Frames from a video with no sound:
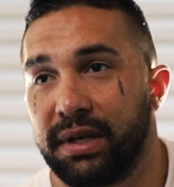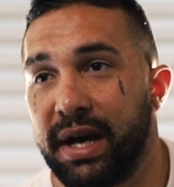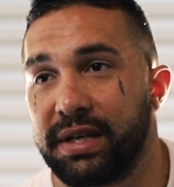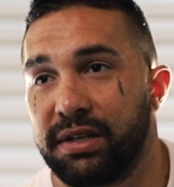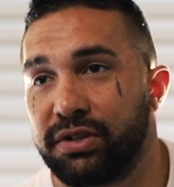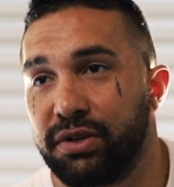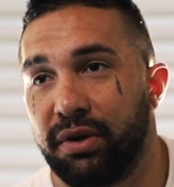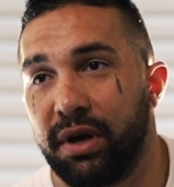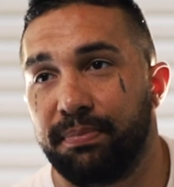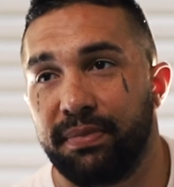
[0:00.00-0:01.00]
guys that
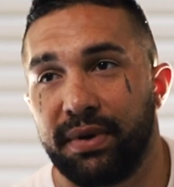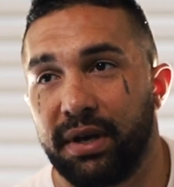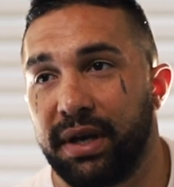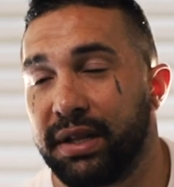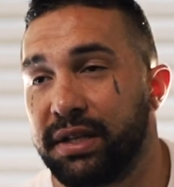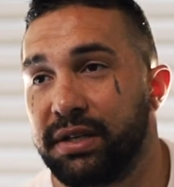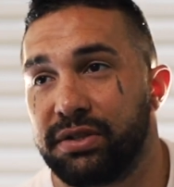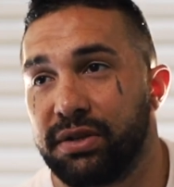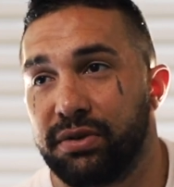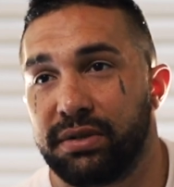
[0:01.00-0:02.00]
showed up at
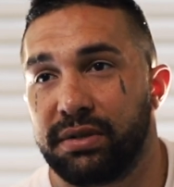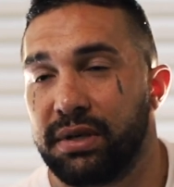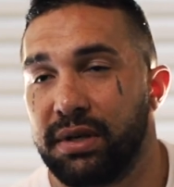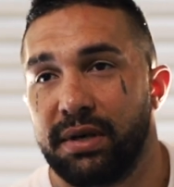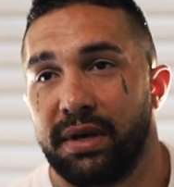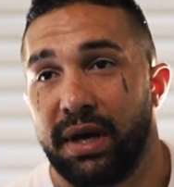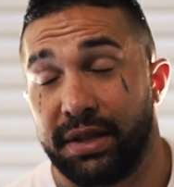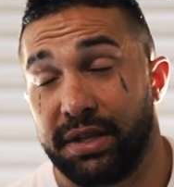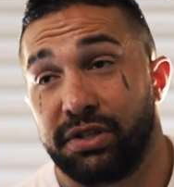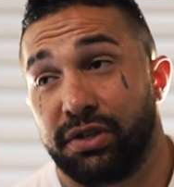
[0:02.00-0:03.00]
these shows,
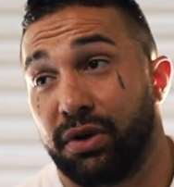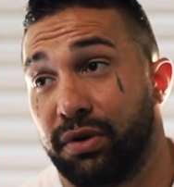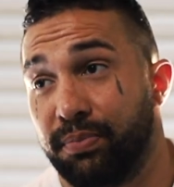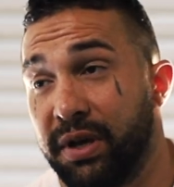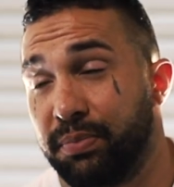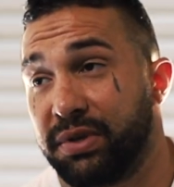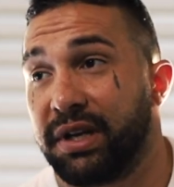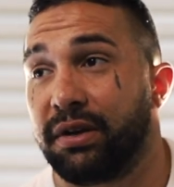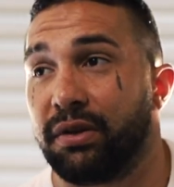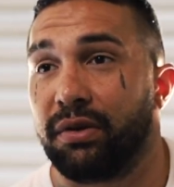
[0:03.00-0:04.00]
at this show in
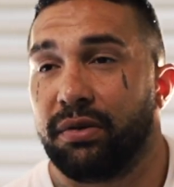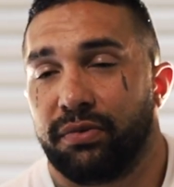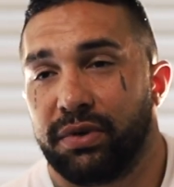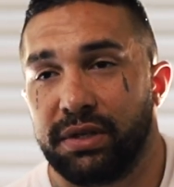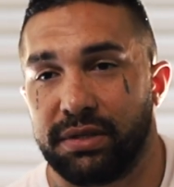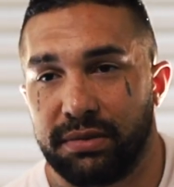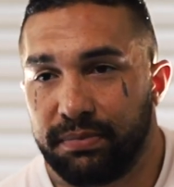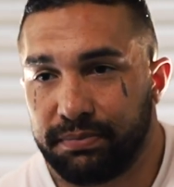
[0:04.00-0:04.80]
particular, was